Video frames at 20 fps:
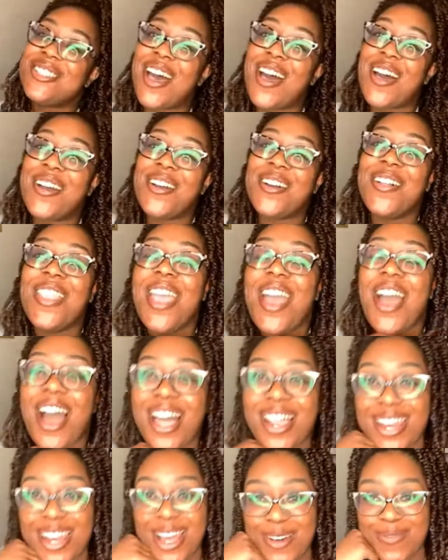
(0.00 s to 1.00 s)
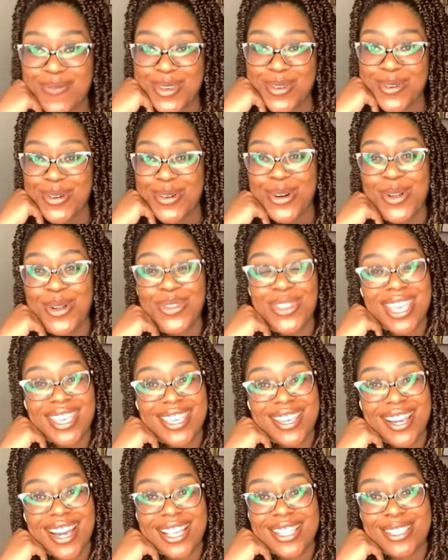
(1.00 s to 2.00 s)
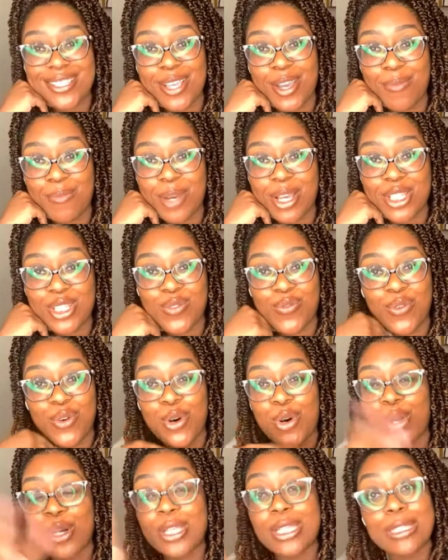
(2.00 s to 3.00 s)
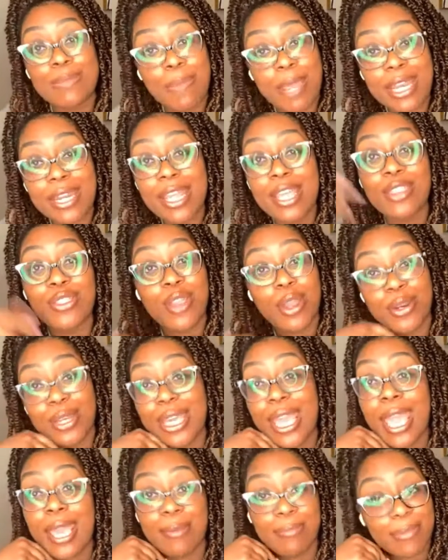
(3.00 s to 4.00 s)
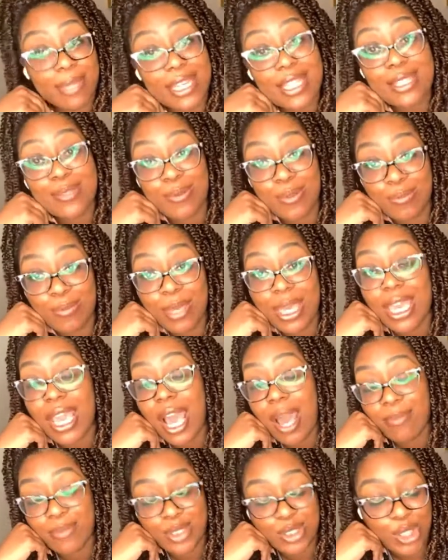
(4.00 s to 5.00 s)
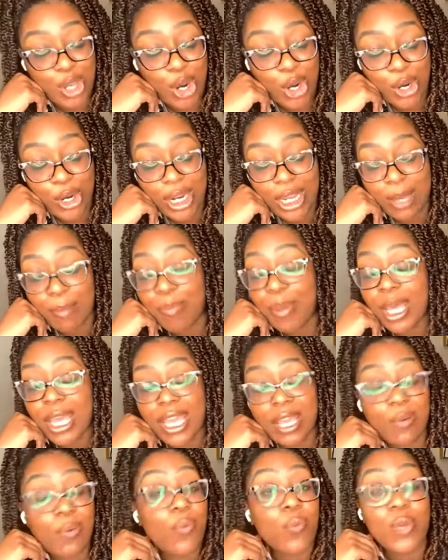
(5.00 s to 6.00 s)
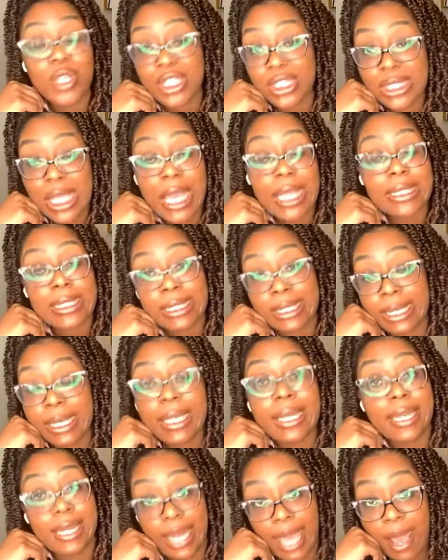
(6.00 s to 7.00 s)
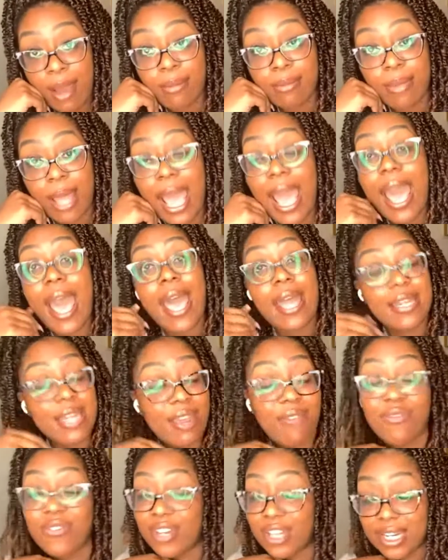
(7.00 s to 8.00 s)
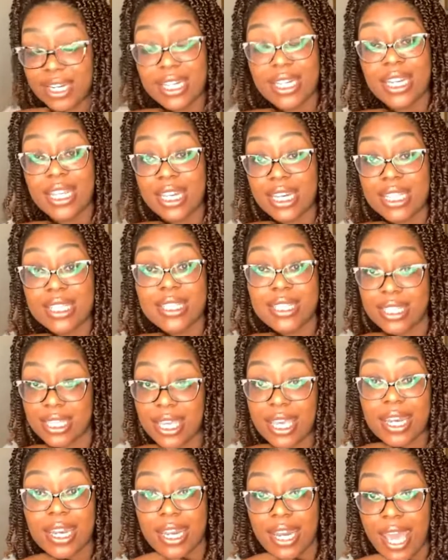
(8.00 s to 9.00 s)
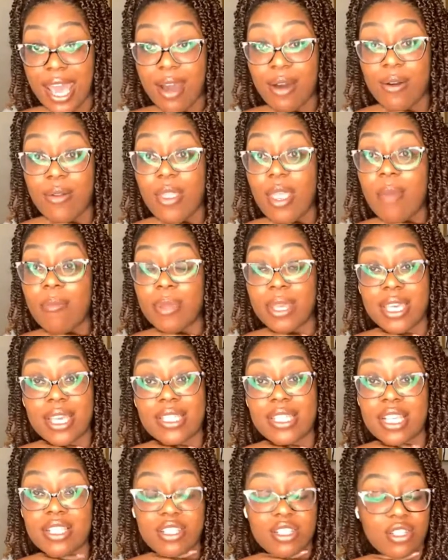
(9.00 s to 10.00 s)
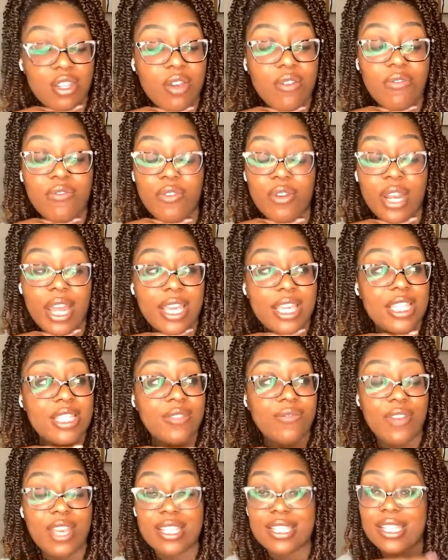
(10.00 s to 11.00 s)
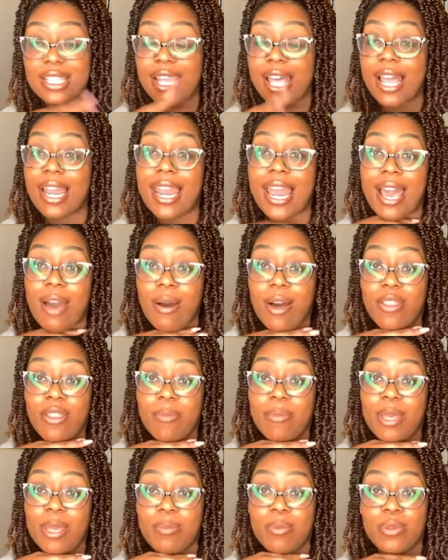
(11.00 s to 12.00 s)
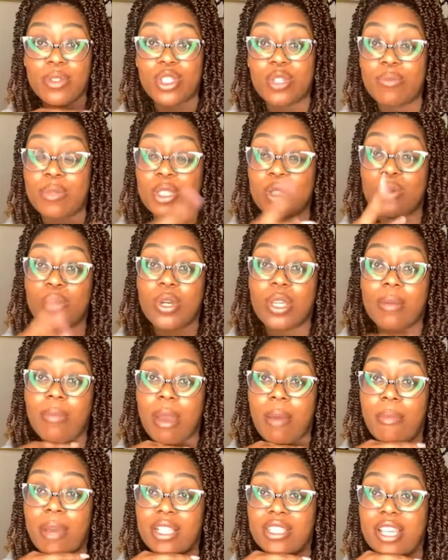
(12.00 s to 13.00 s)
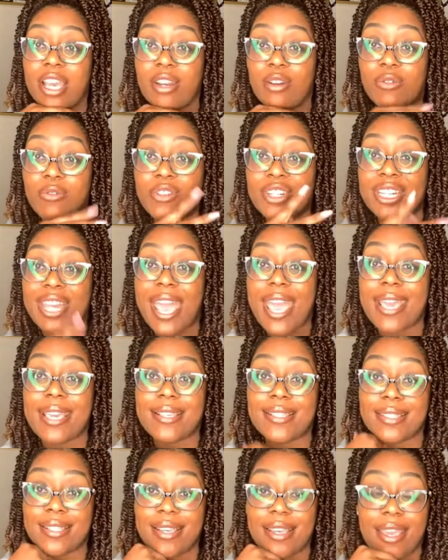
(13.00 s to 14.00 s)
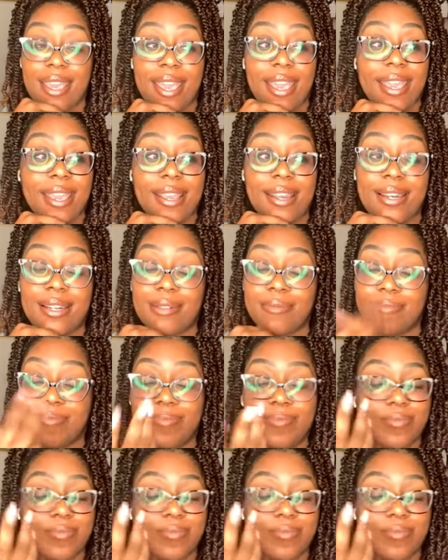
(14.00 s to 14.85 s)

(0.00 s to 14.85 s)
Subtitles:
So I love you all. Thank you guys so much for spending 38 minutes with me. I'm sorry, but we just had to get it out. I definitely needed to get it out because I just don't feel like it's fair to allow other people to be talking about my channel for days and